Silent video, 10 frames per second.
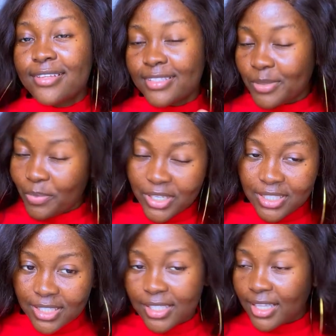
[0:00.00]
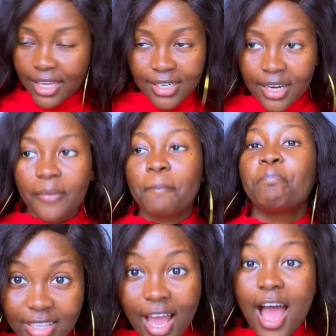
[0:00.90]
Depending like
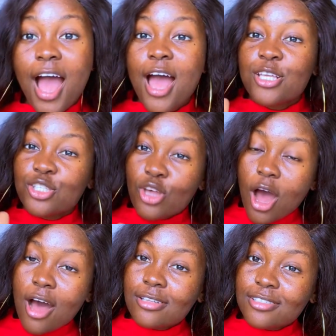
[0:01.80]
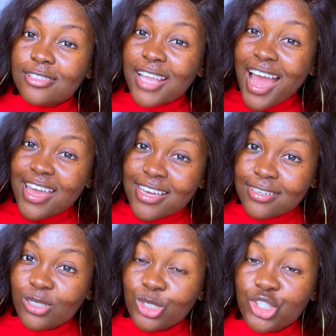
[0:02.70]
that. Yeah. So to tell
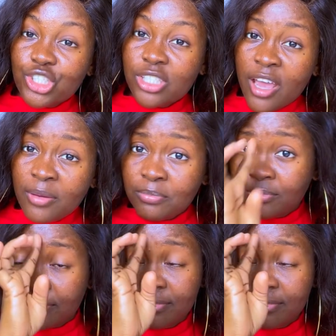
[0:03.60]
you the name,